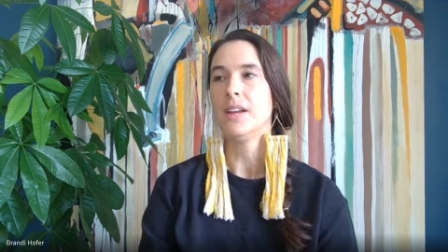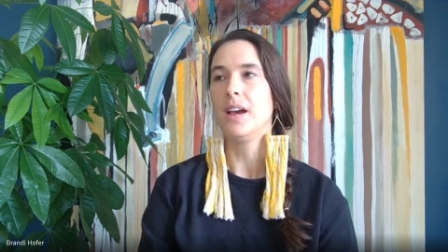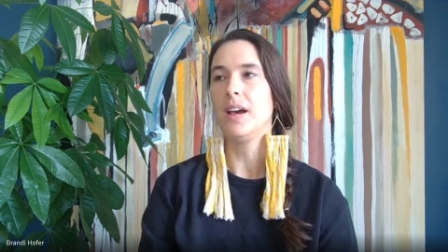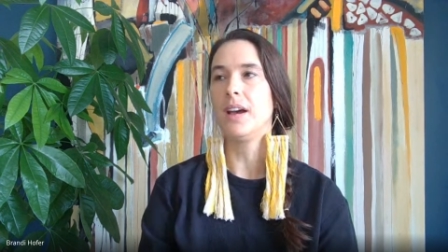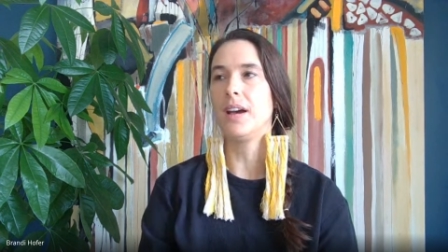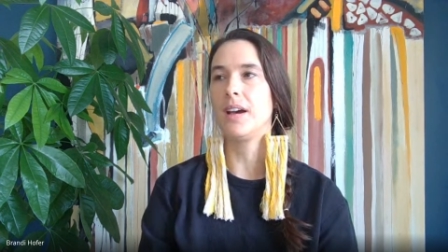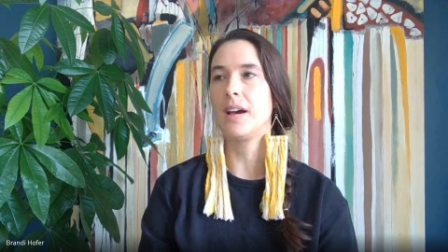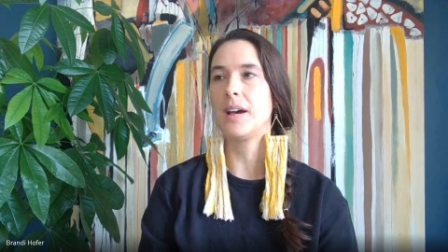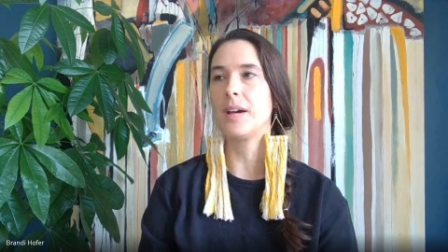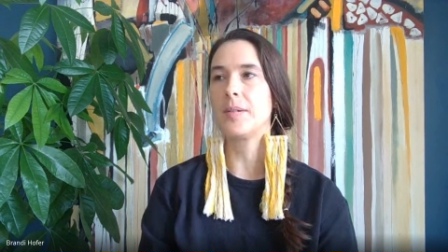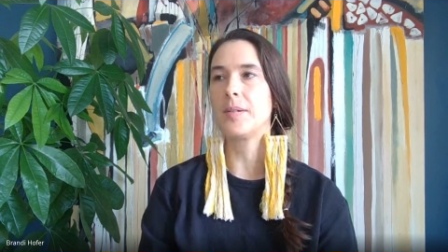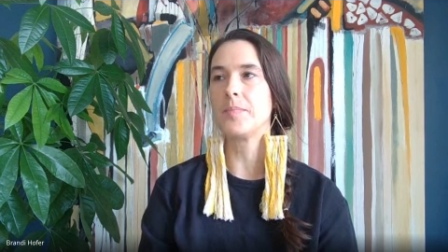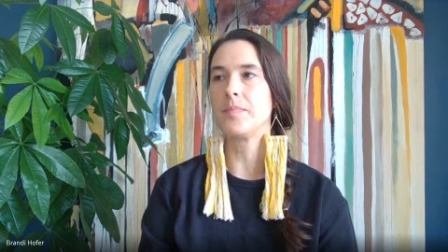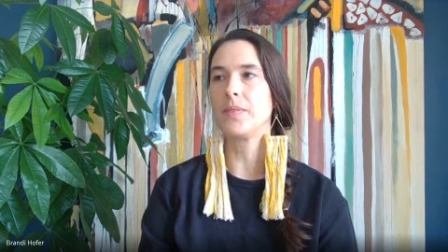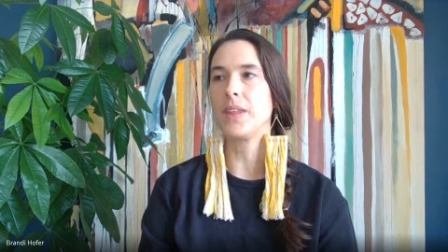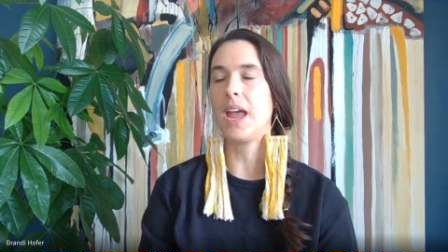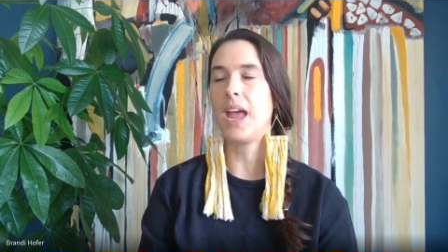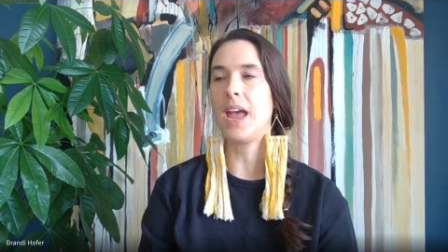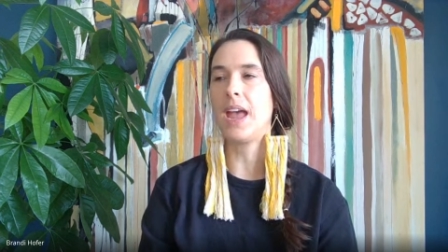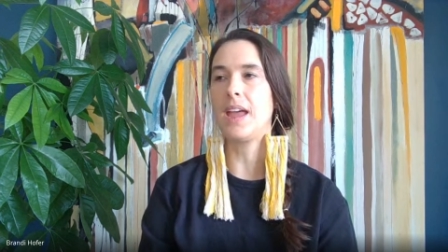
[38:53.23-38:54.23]
Um,
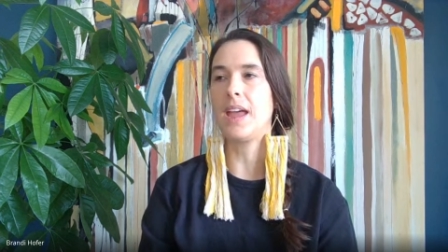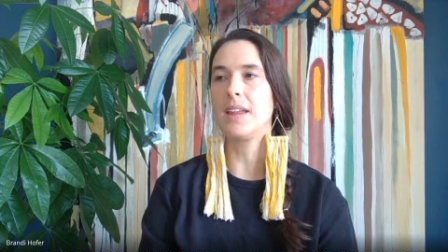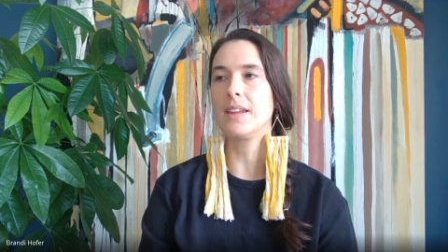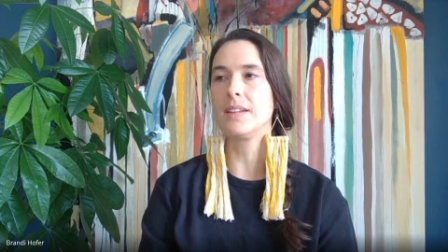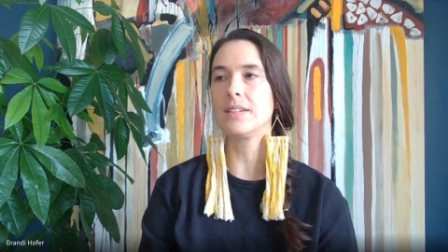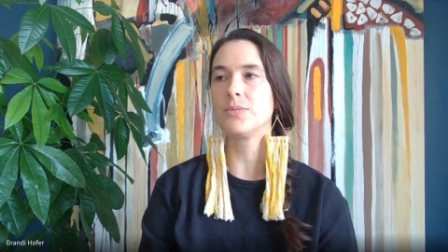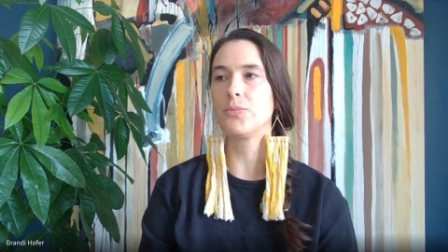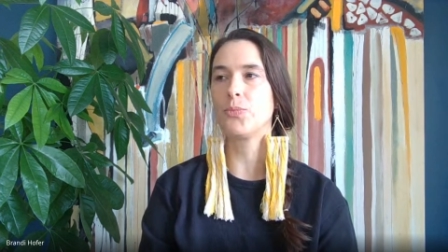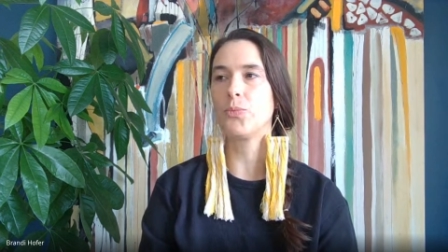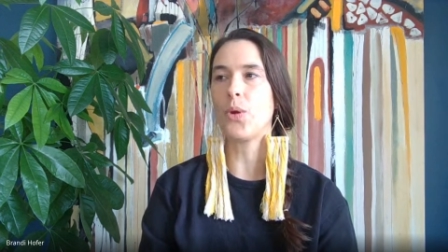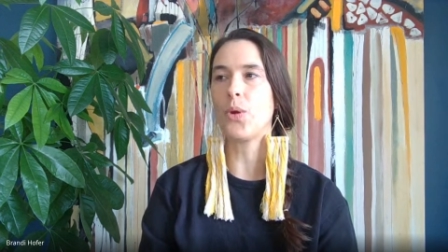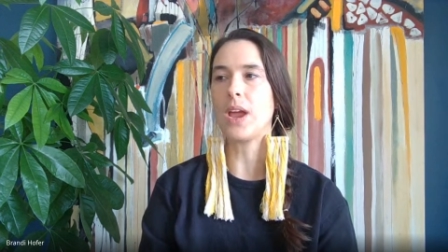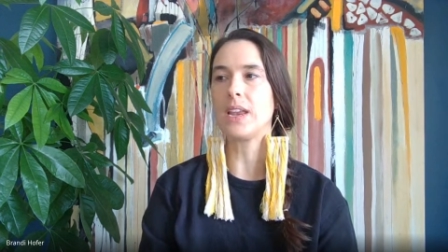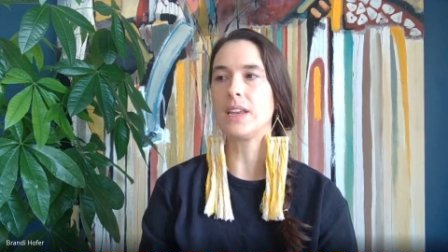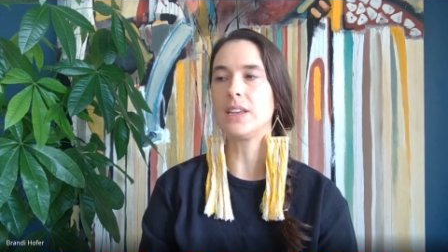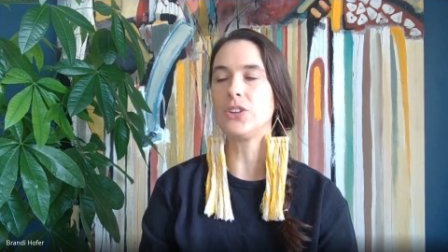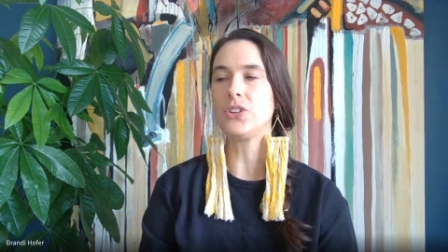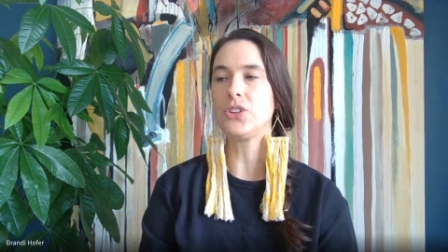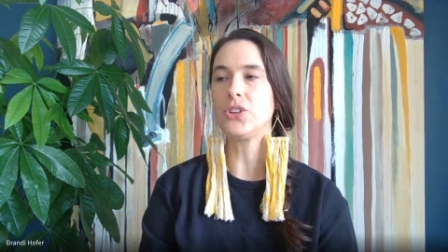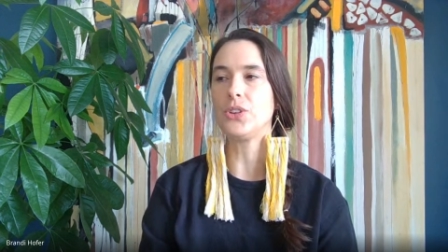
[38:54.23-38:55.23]
and
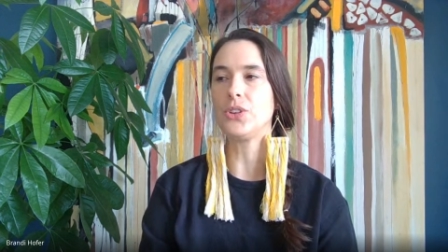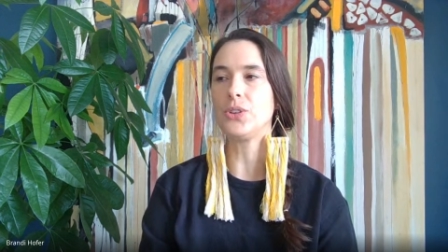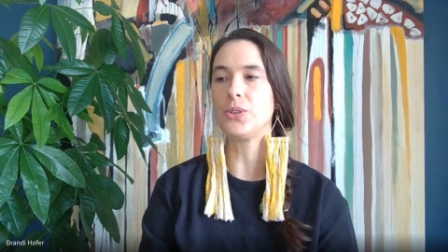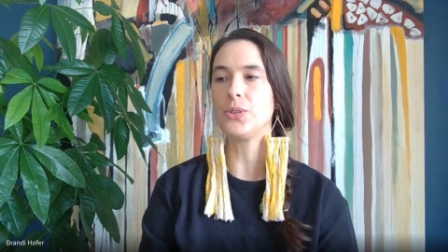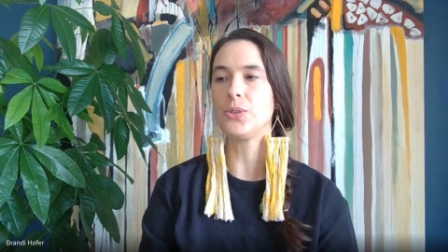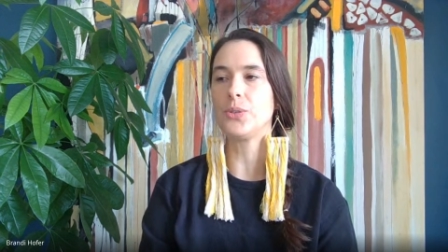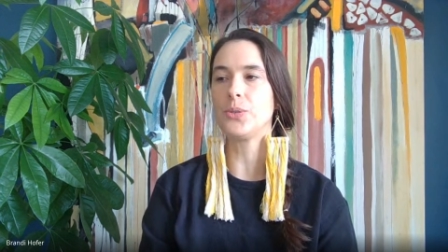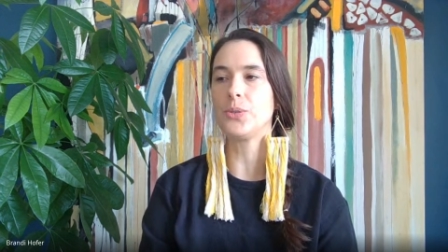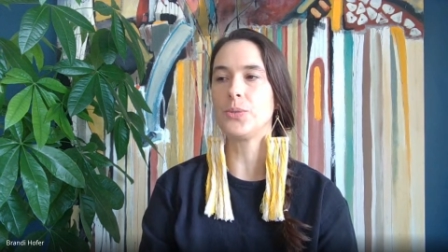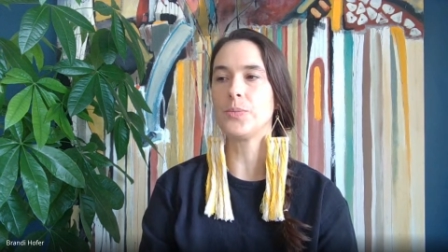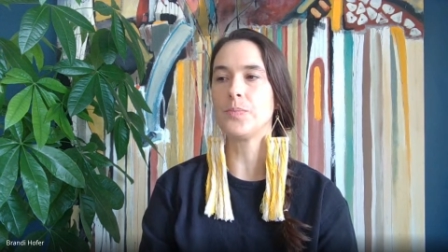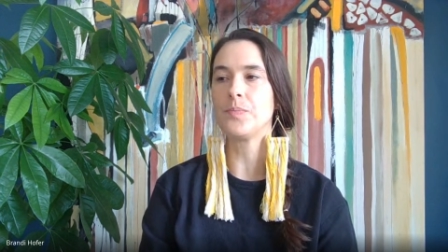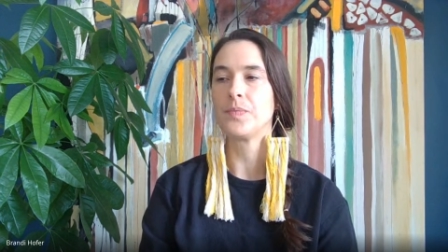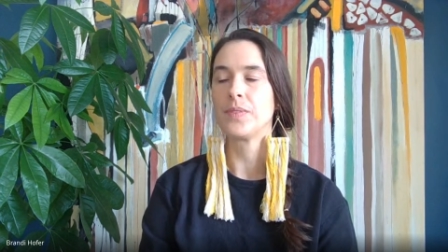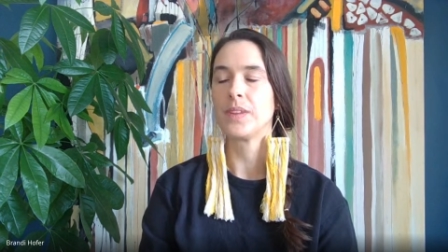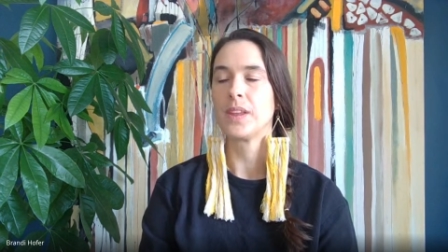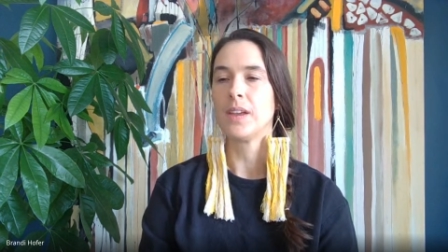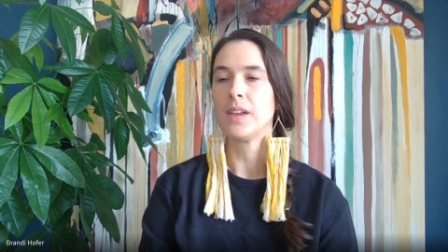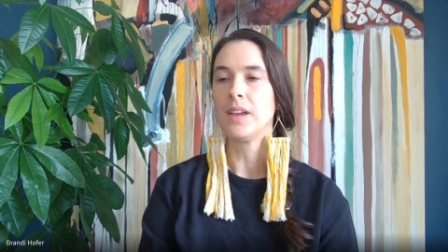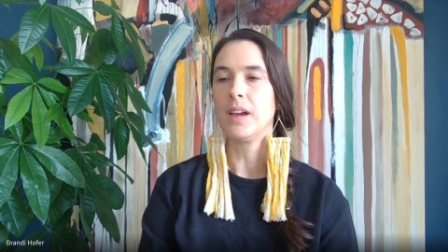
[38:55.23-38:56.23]
when you
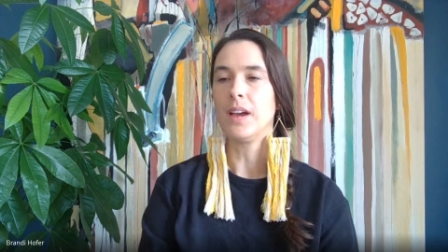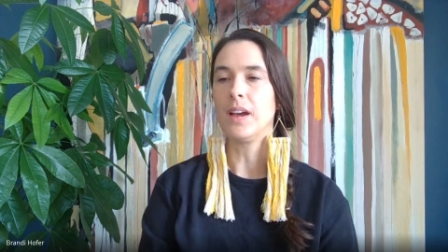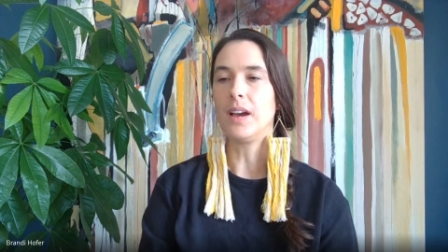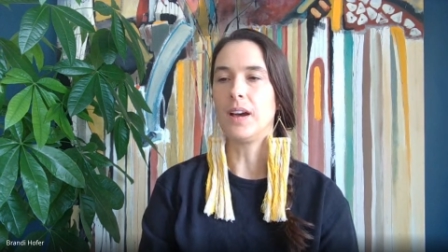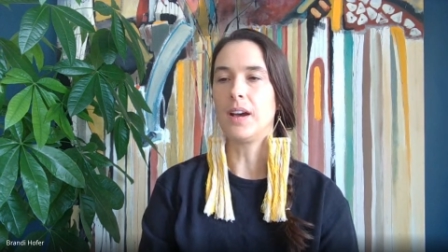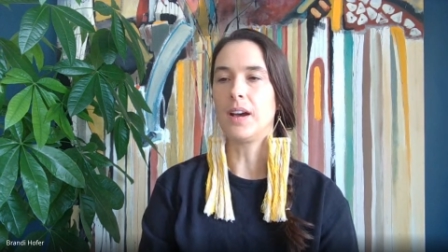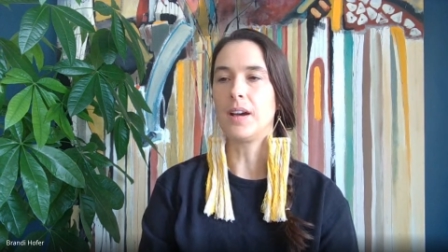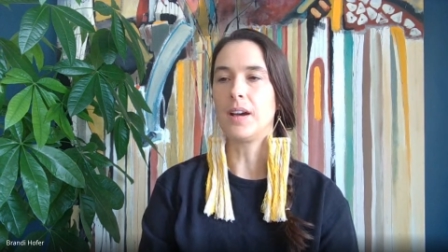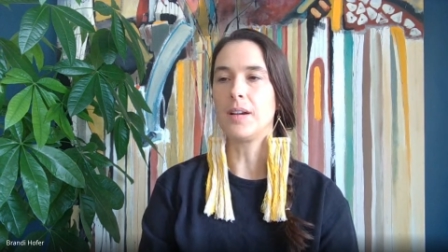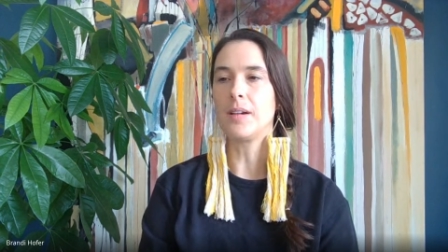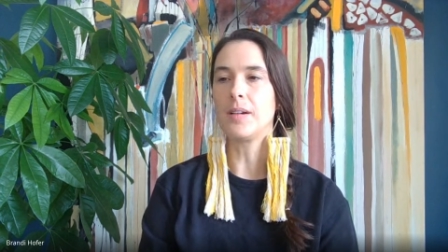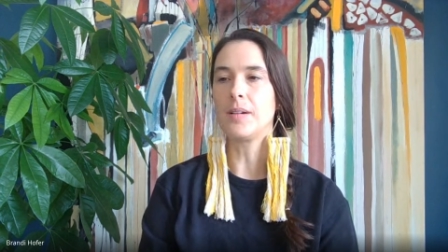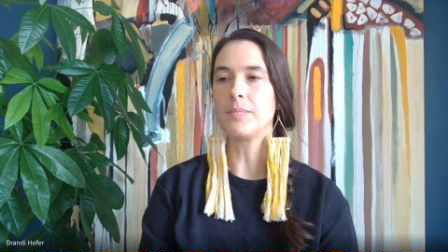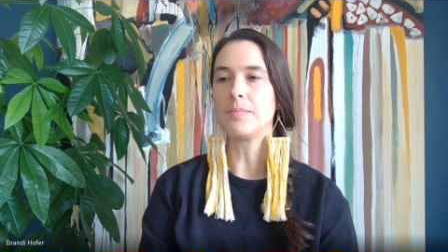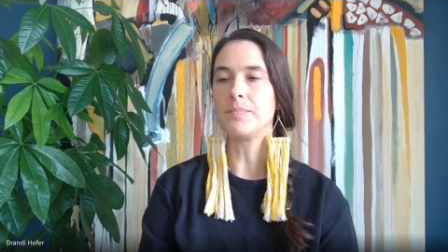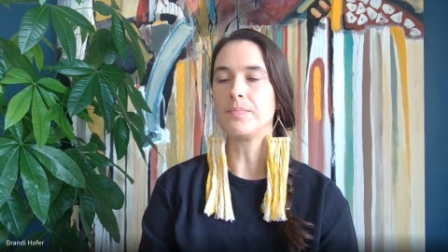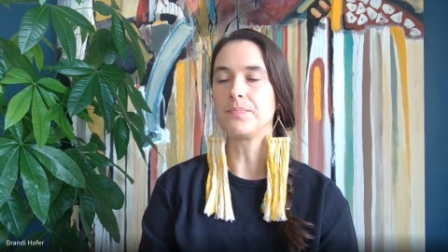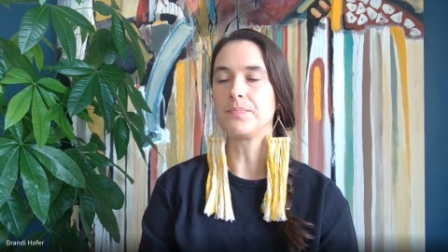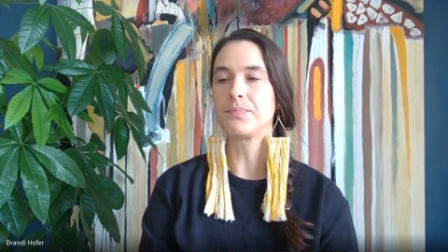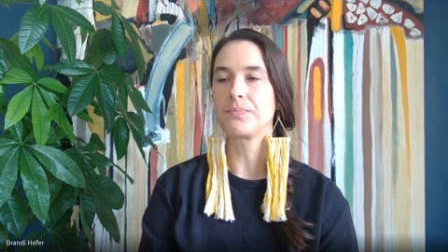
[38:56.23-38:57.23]

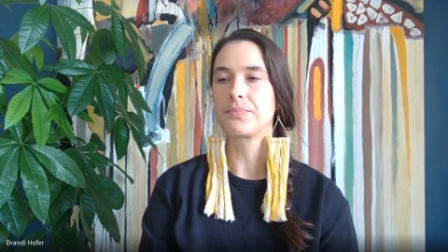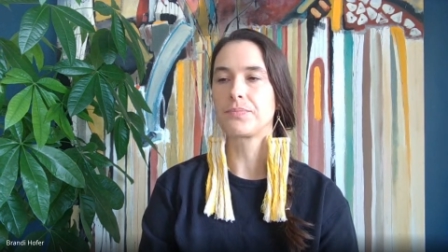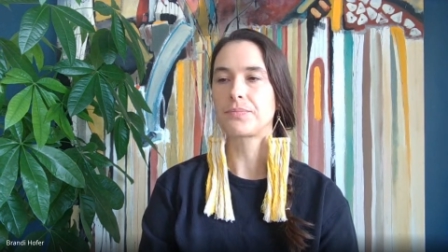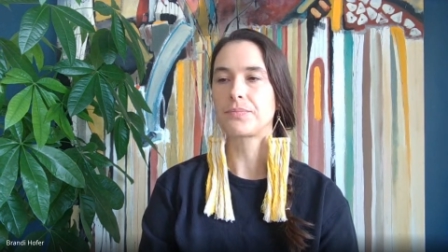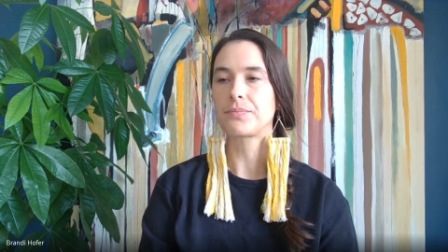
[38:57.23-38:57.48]
um,